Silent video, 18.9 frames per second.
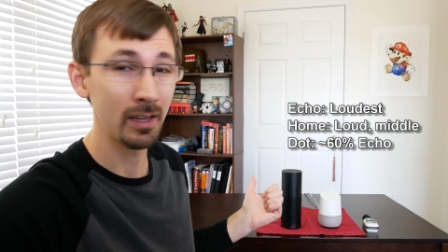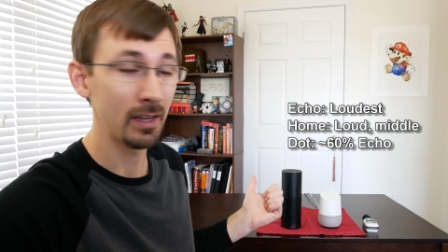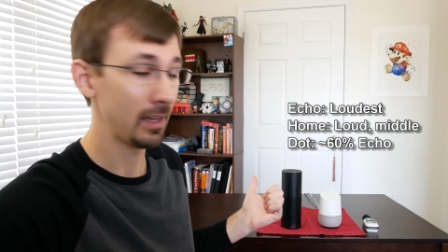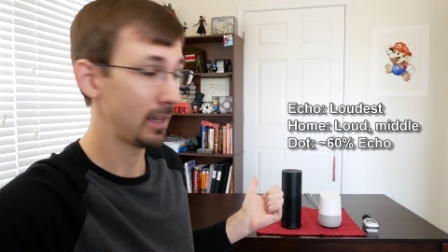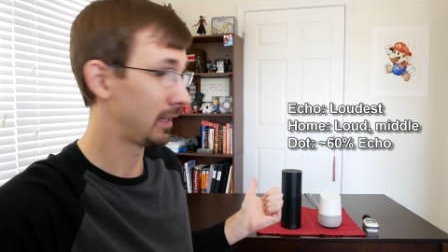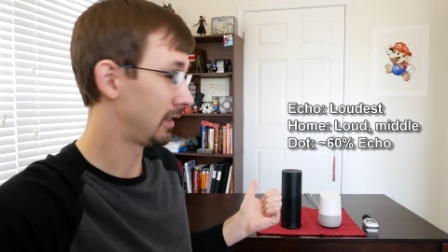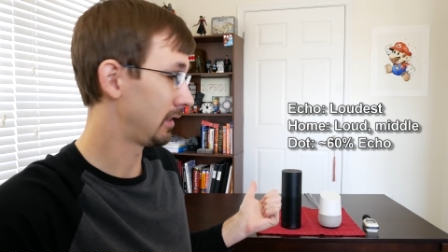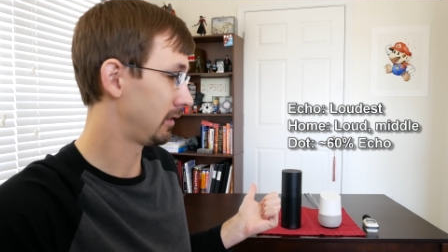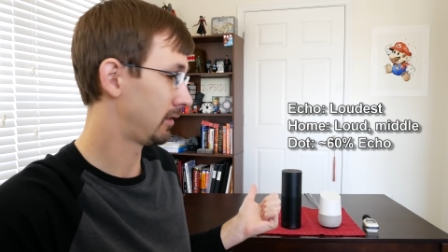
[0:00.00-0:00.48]

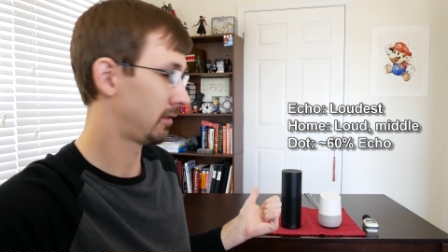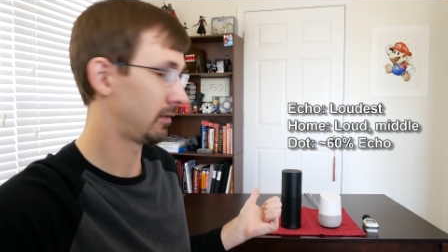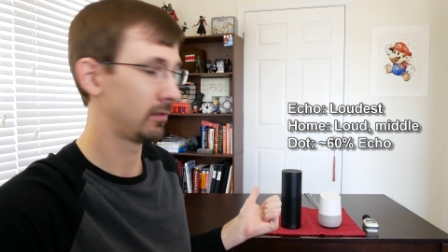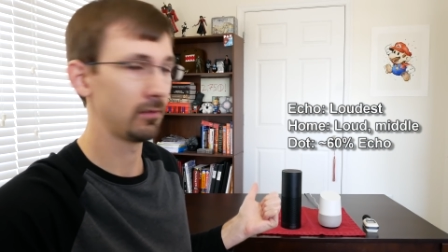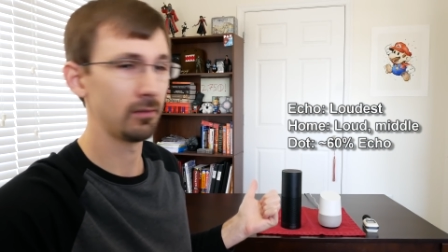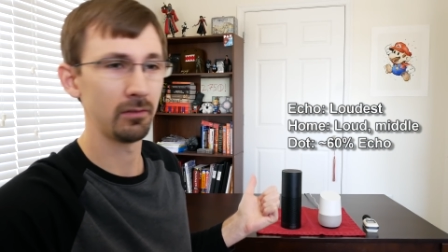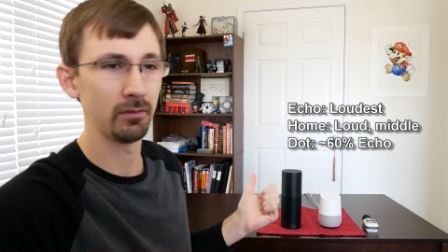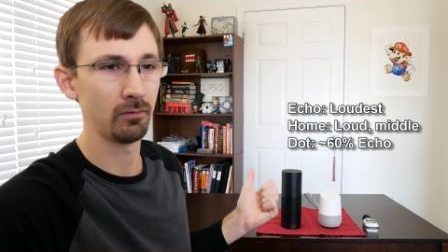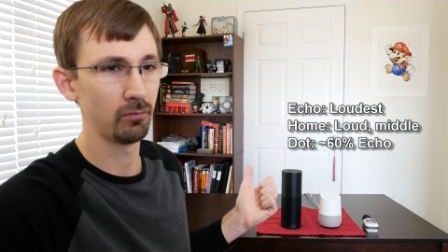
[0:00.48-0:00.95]
is
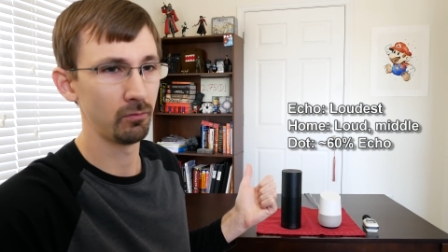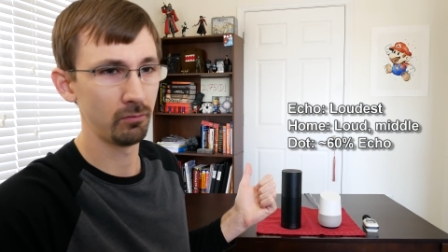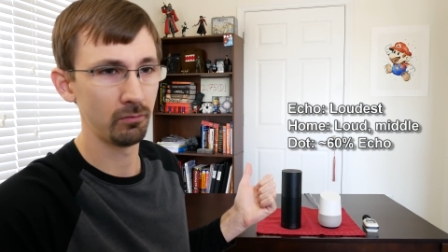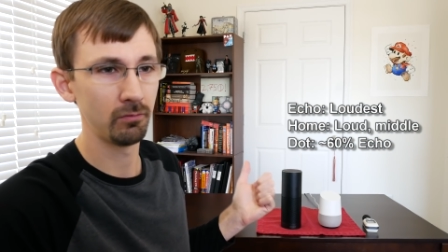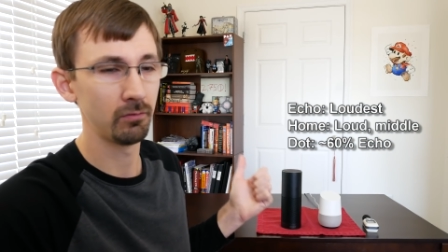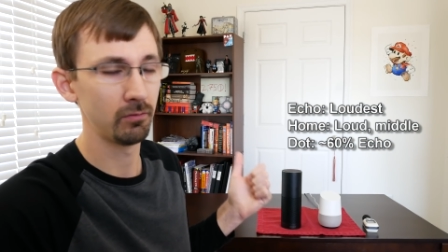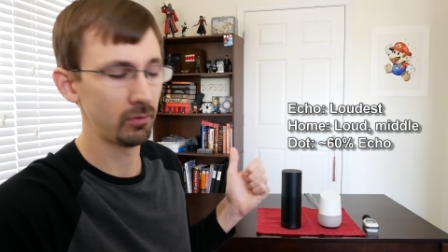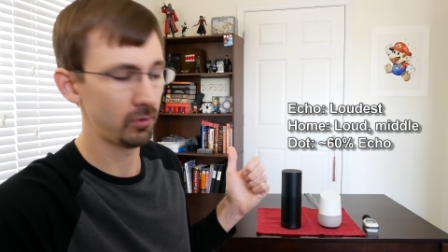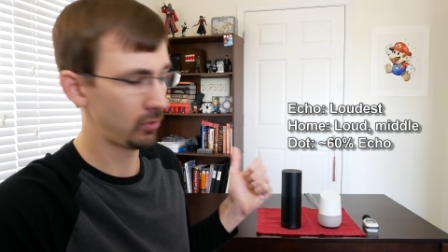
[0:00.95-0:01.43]

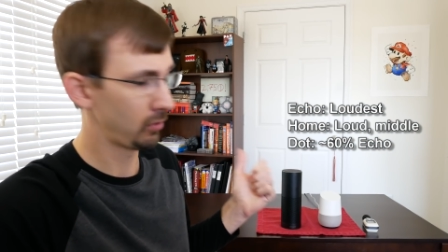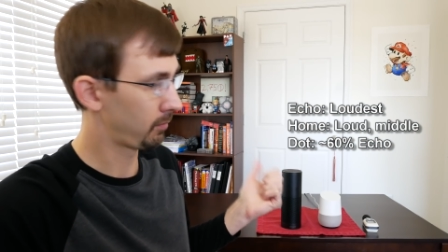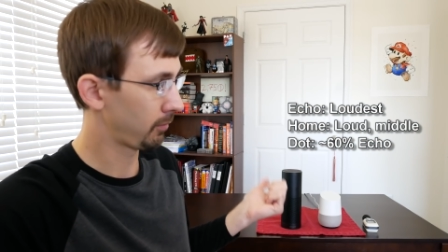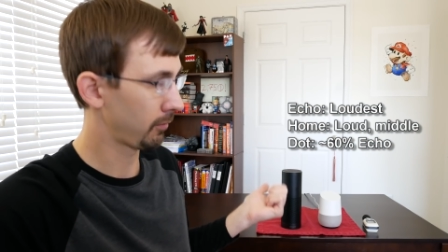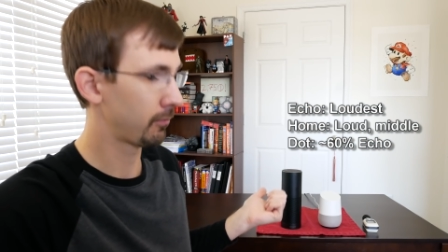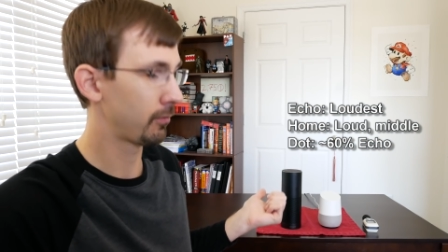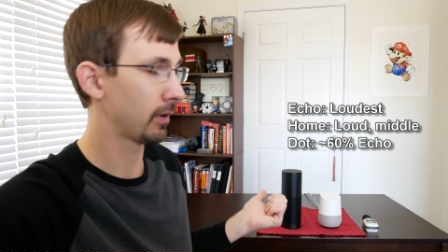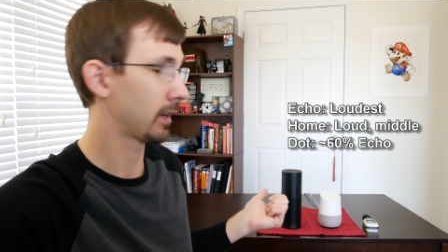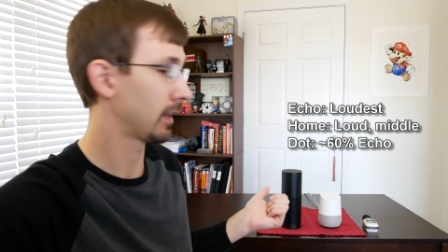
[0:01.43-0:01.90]

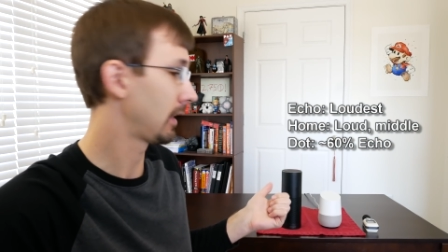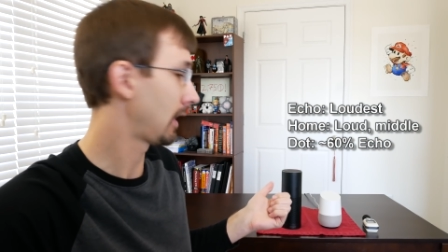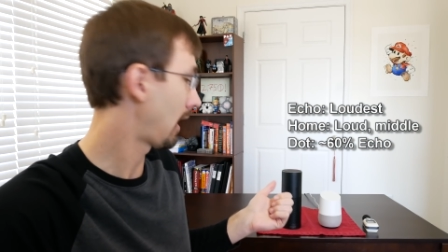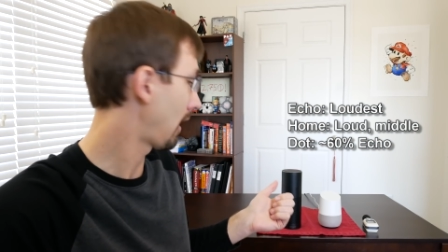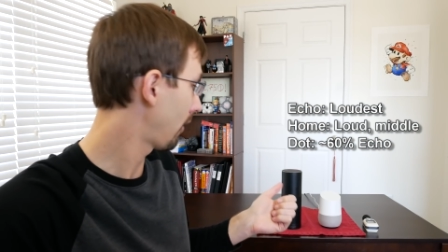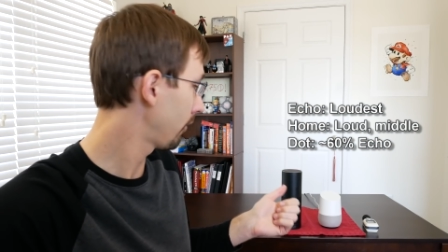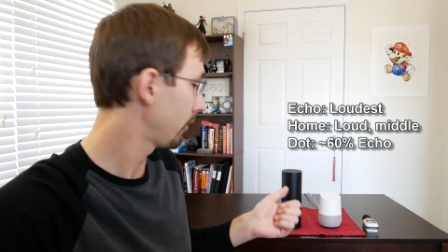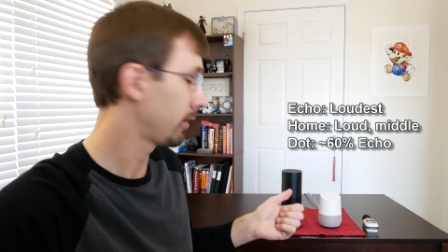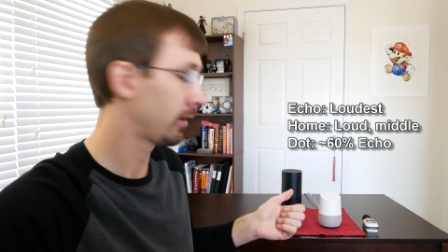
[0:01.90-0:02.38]
super freaking
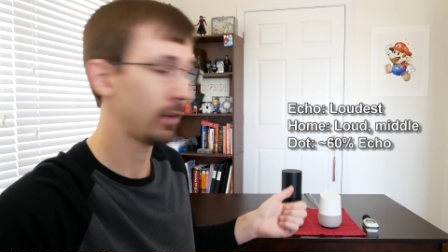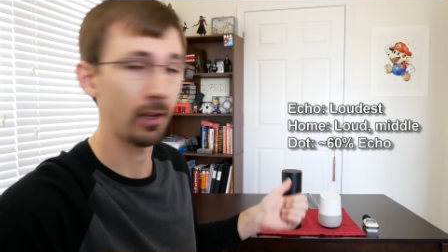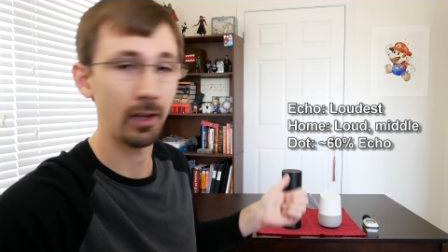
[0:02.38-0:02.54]
loud.